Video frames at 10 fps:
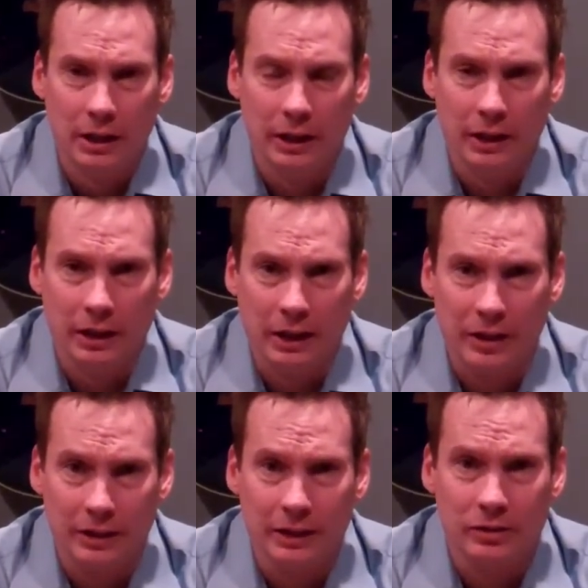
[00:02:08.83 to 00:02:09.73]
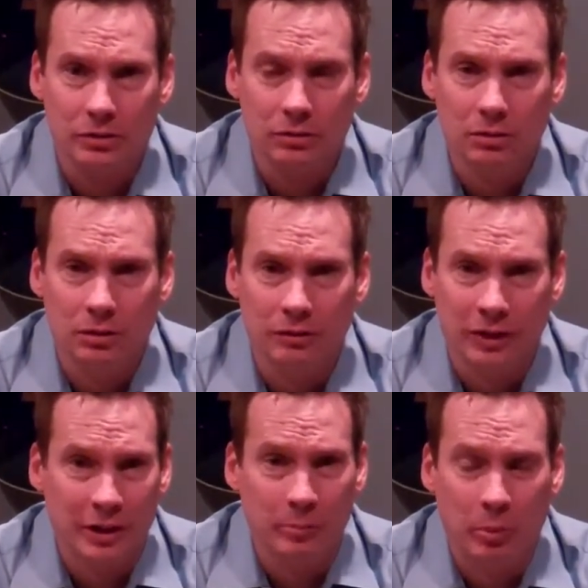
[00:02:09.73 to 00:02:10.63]
and I think that's
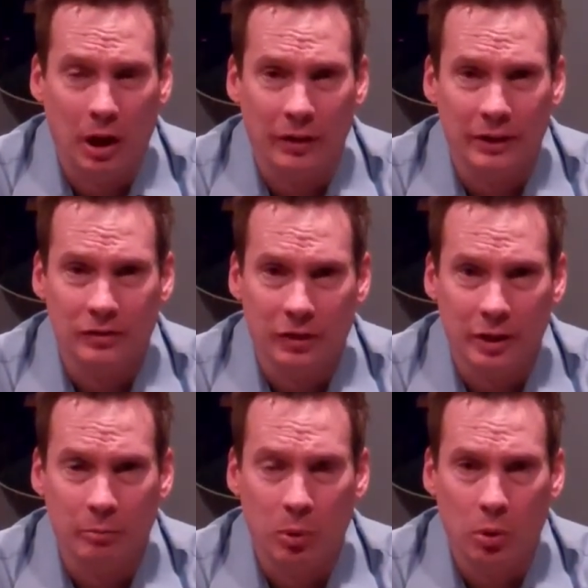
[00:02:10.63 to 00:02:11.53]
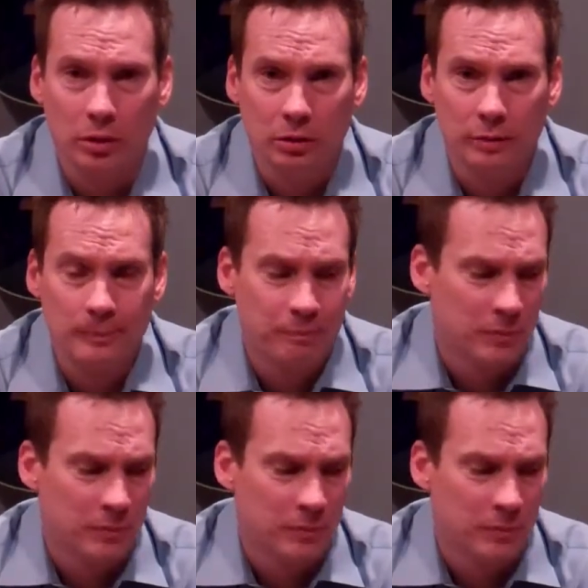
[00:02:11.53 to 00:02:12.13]
it's very important.